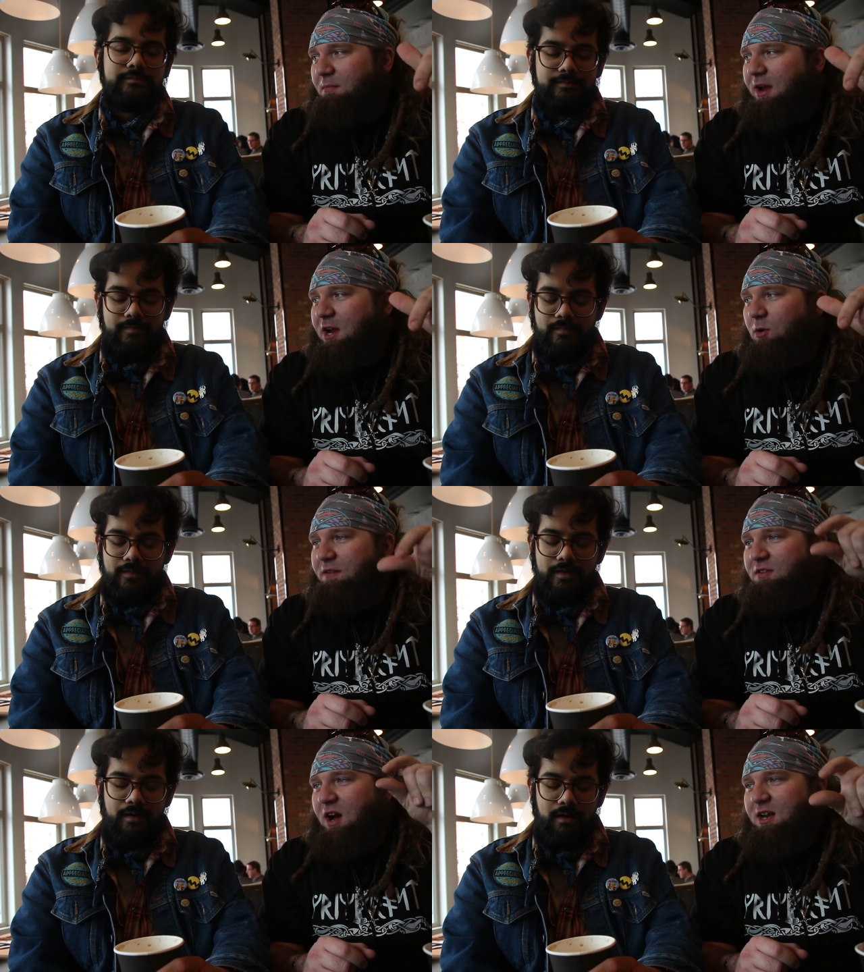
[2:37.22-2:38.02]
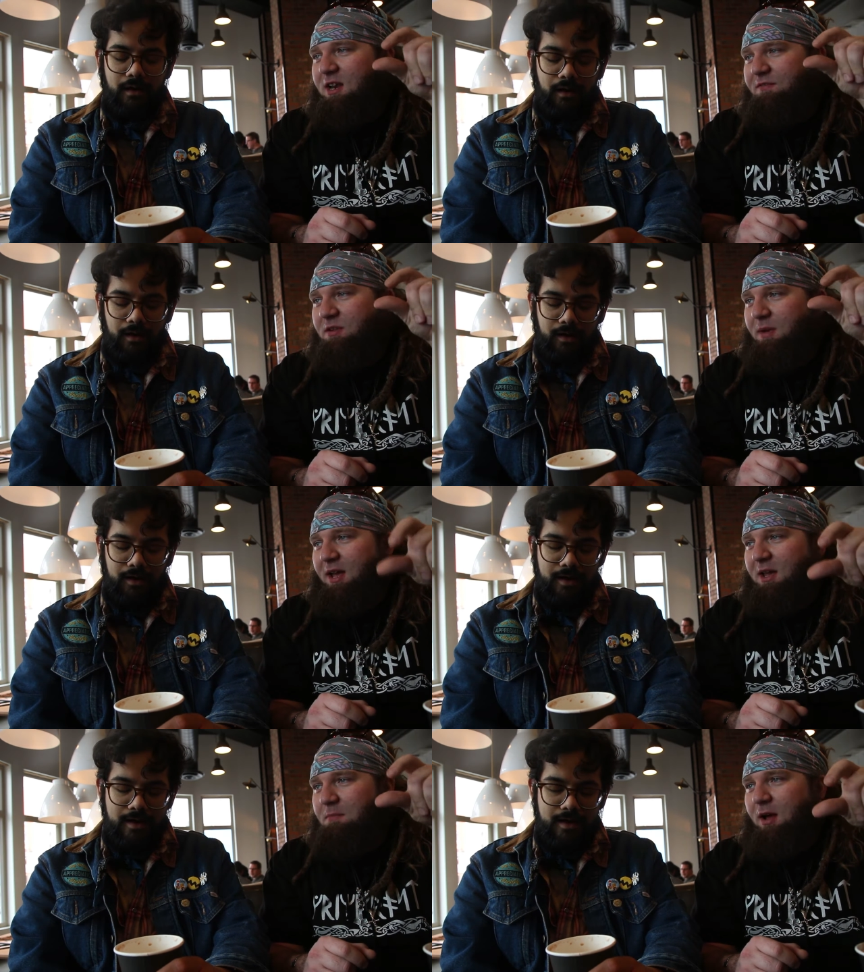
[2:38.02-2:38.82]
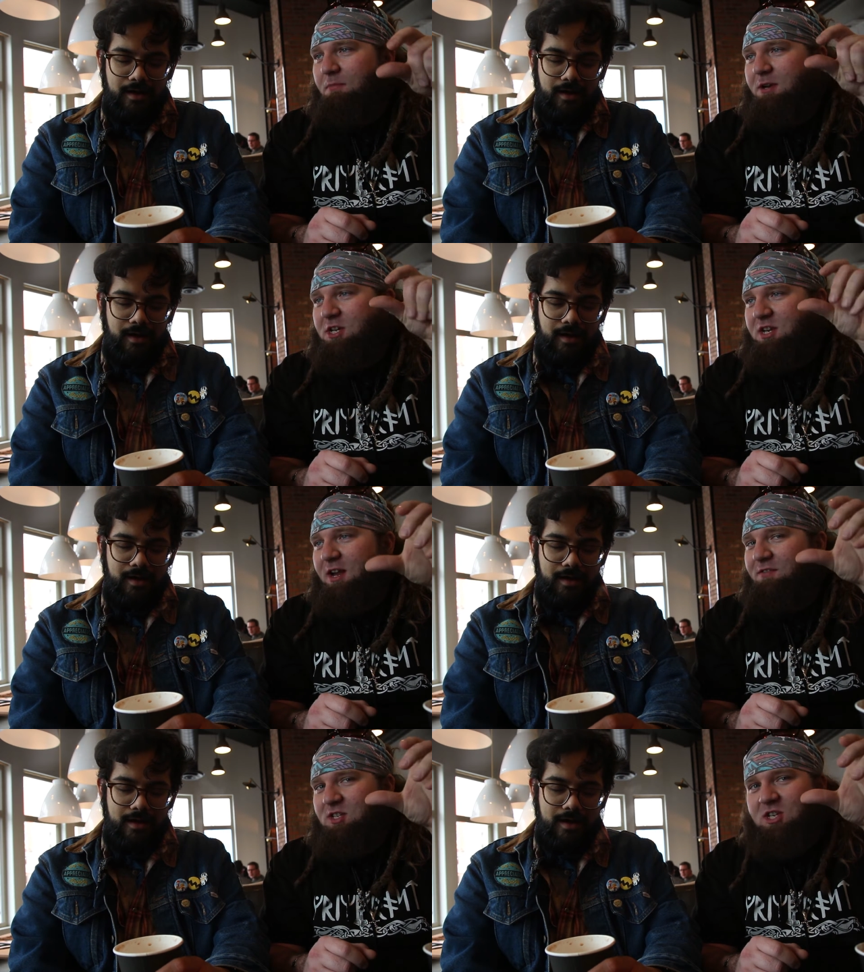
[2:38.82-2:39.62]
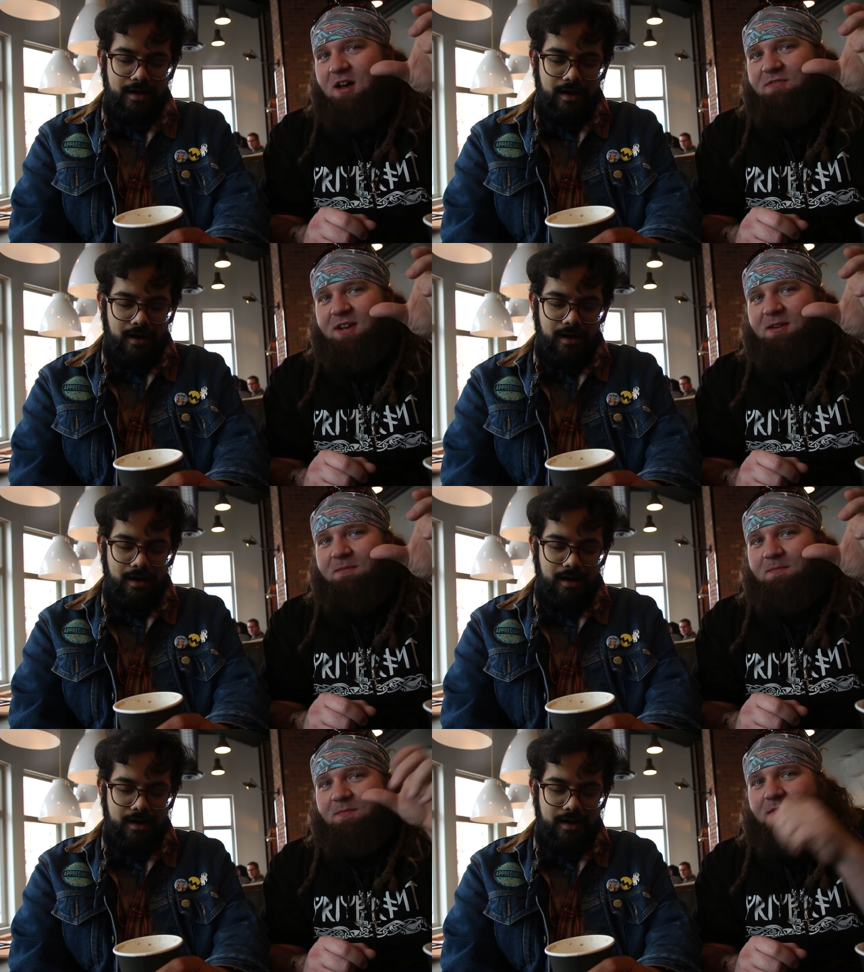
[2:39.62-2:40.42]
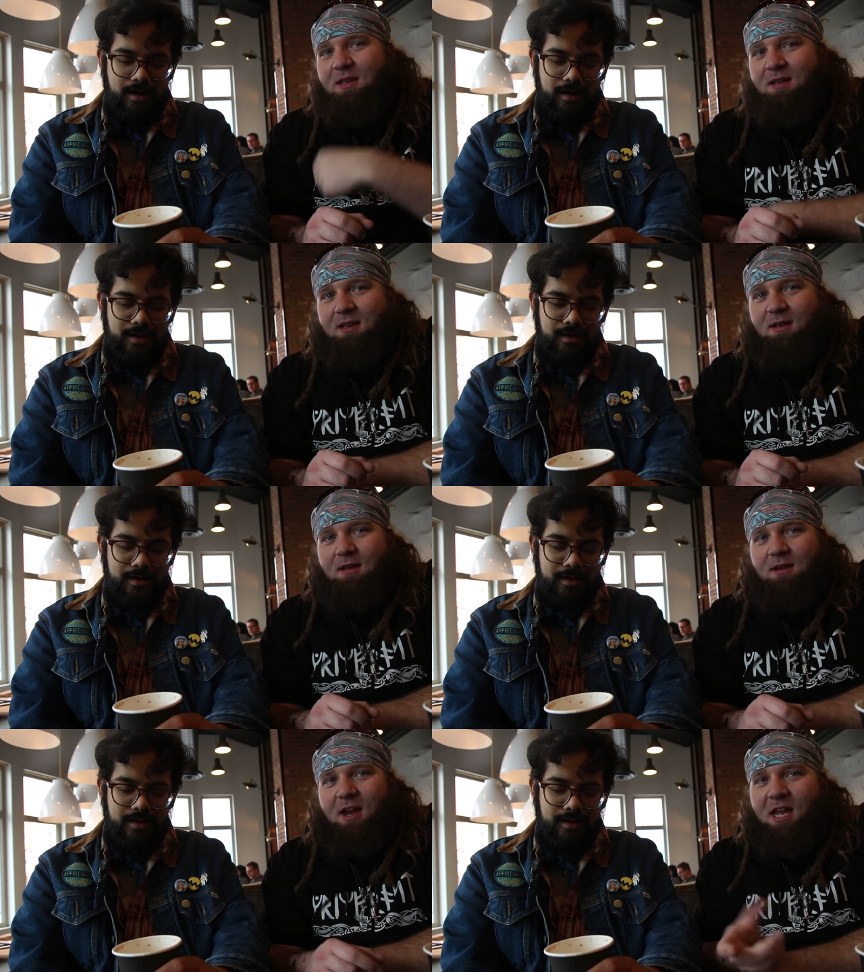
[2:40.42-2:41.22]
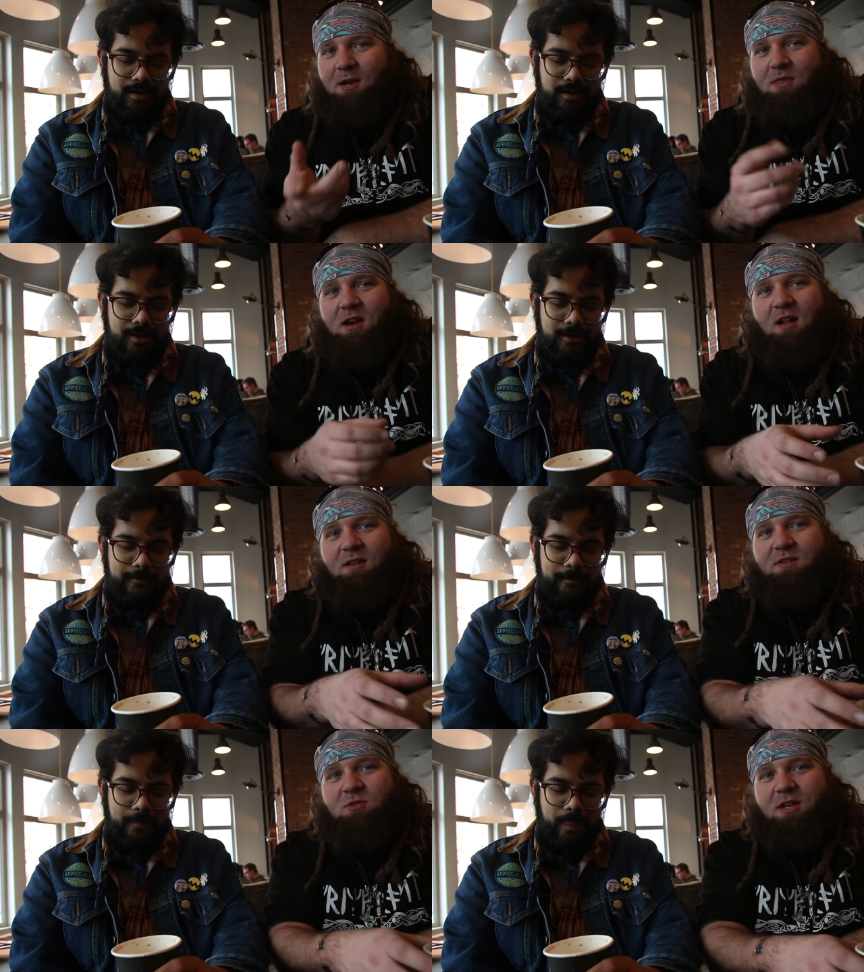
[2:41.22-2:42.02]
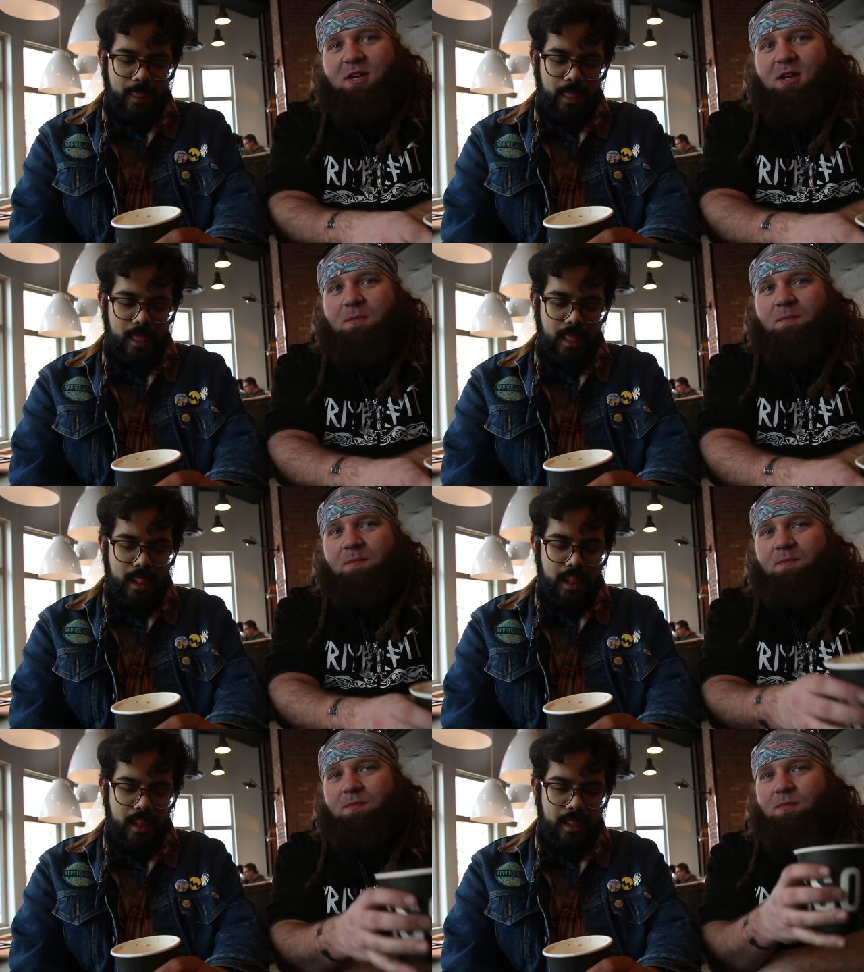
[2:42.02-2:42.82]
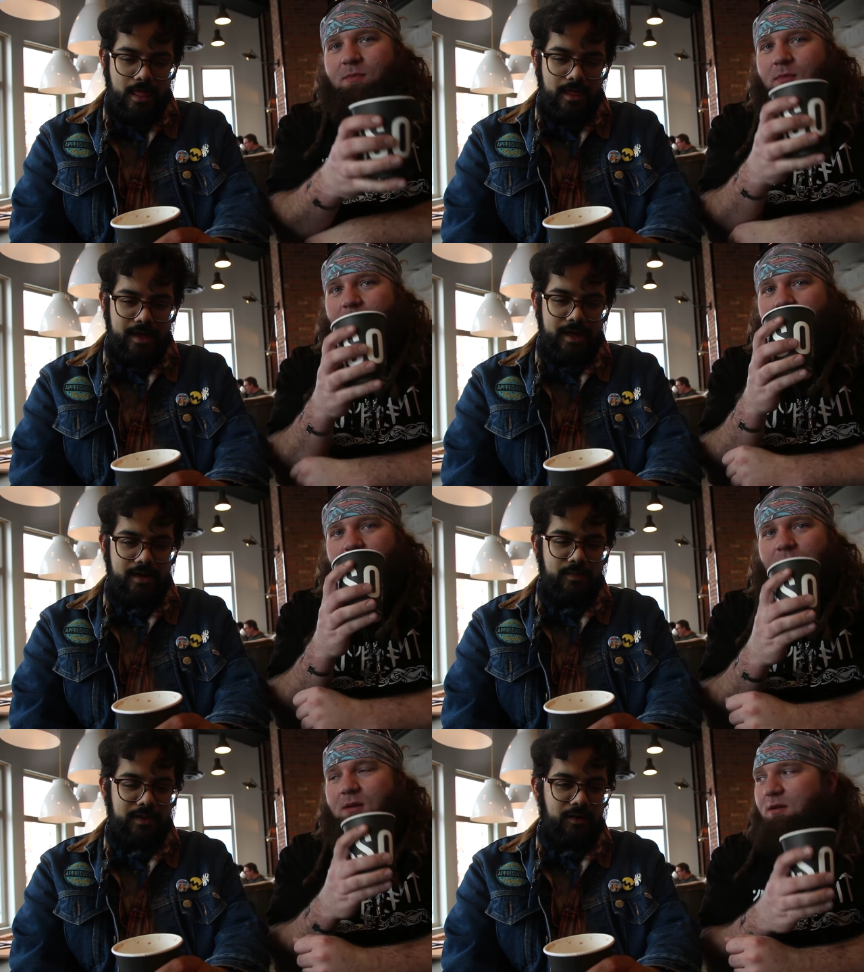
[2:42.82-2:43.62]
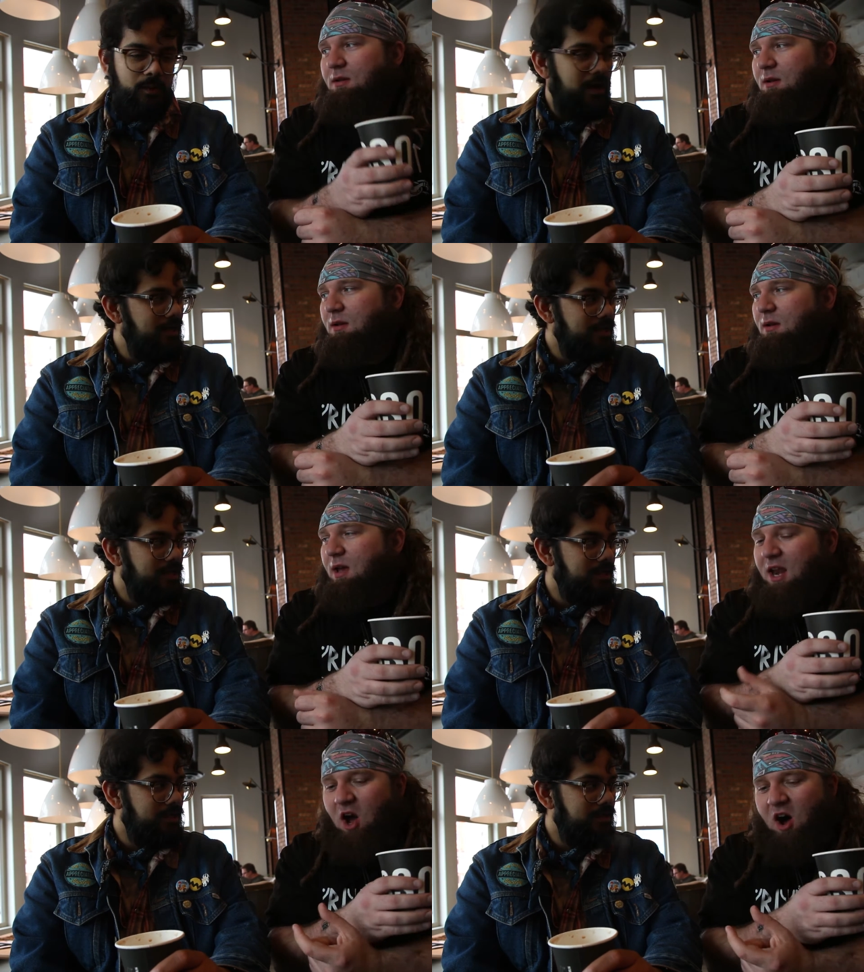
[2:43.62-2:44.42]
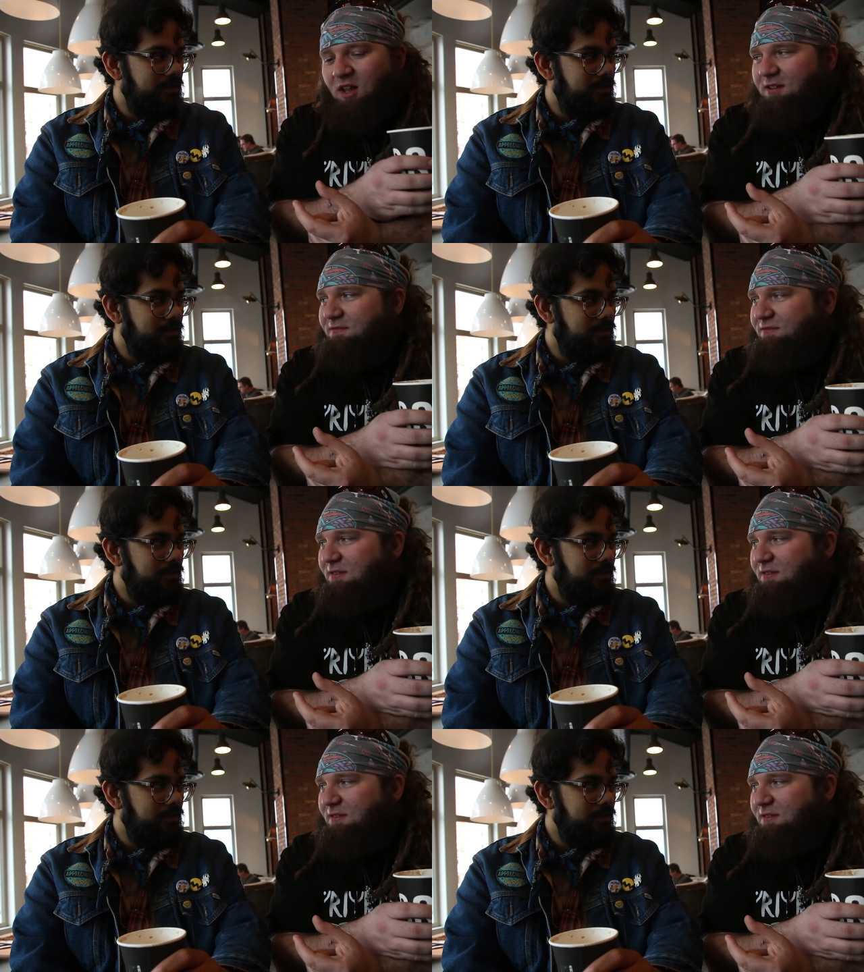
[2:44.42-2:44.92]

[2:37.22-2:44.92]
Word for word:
Speaker 1: the microwave, not enough to make it melt, but just enough to soften it, and you eat it with an olive. It's really good.
Speaker 2: Eat it with a what? An
Speaker 1: olive.